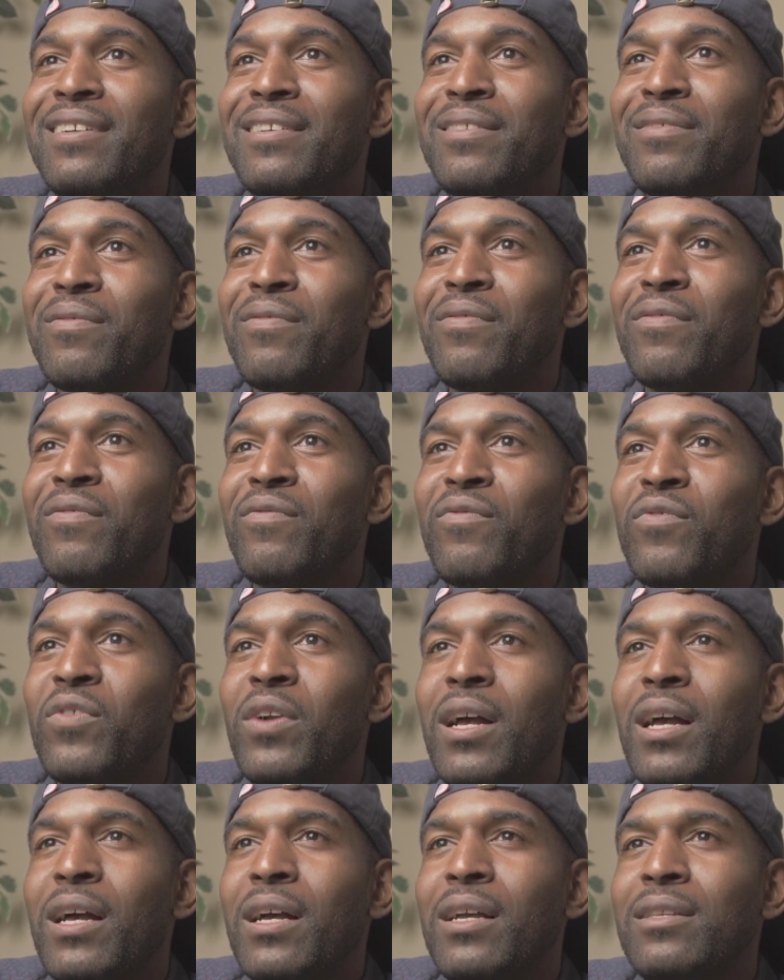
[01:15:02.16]

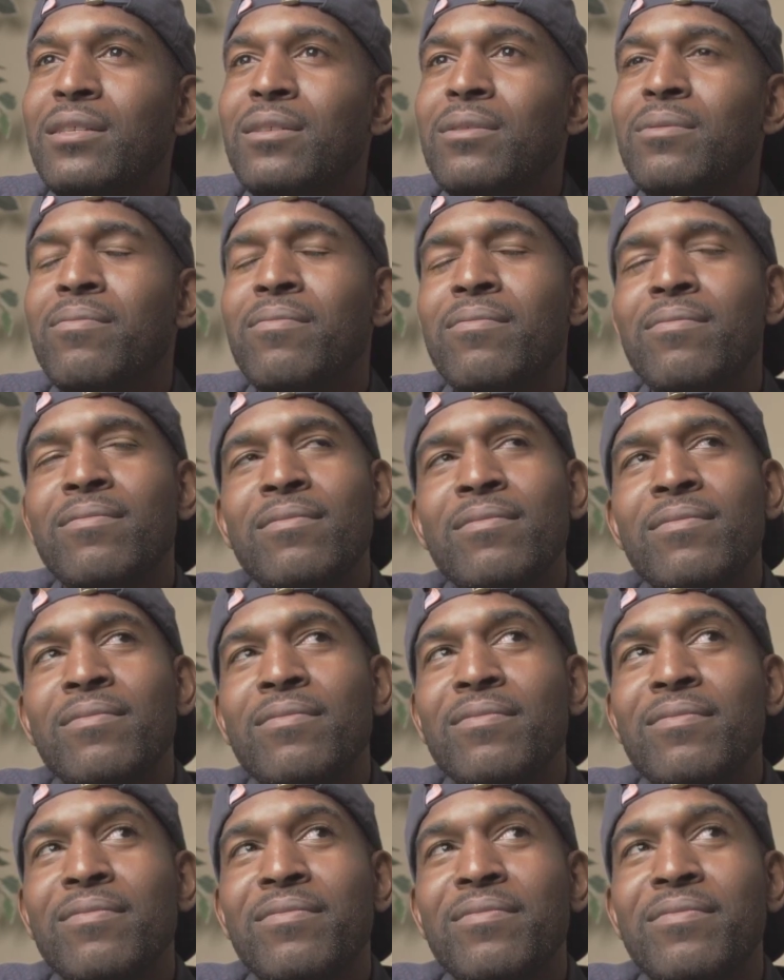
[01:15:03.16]
Fries?
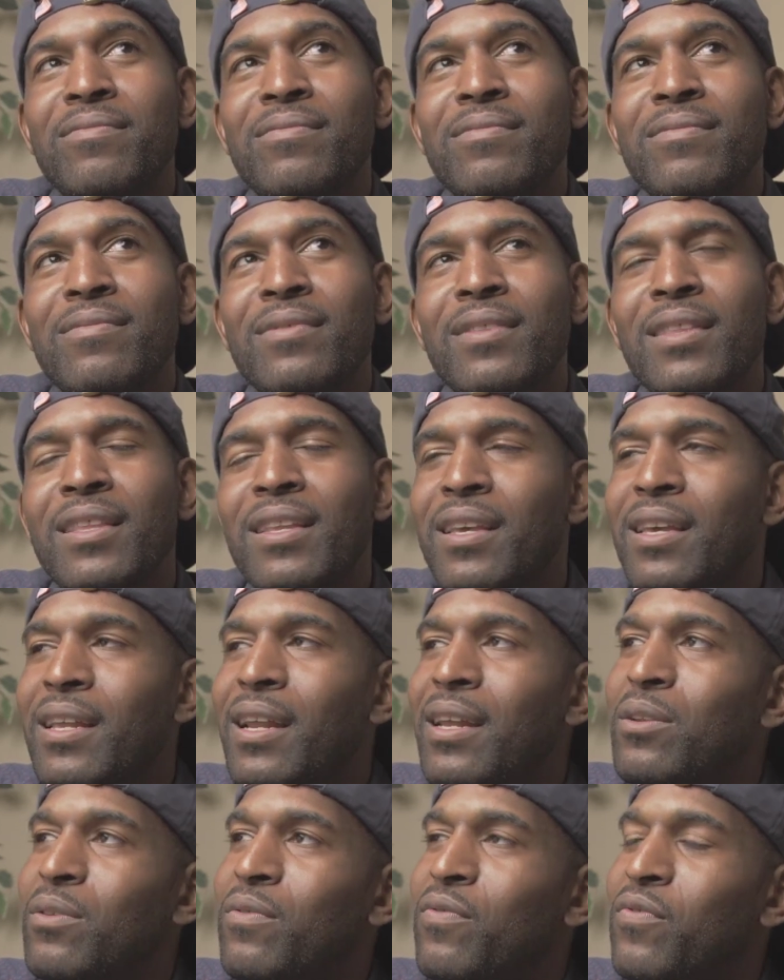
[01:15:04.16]
Could I do
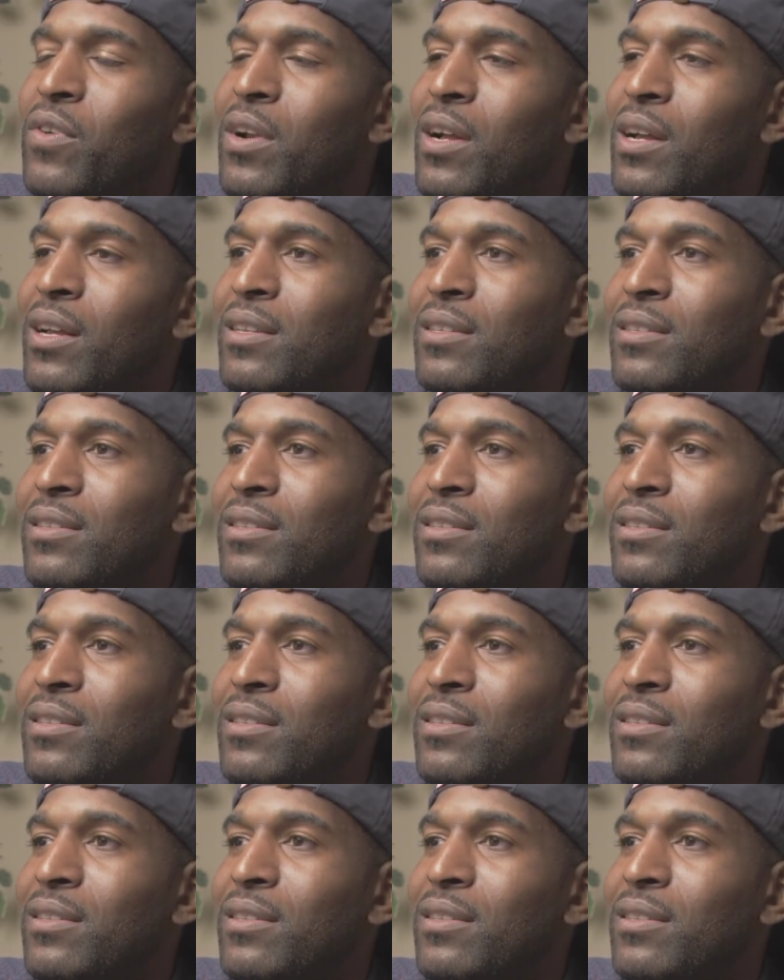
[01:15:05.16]
fries?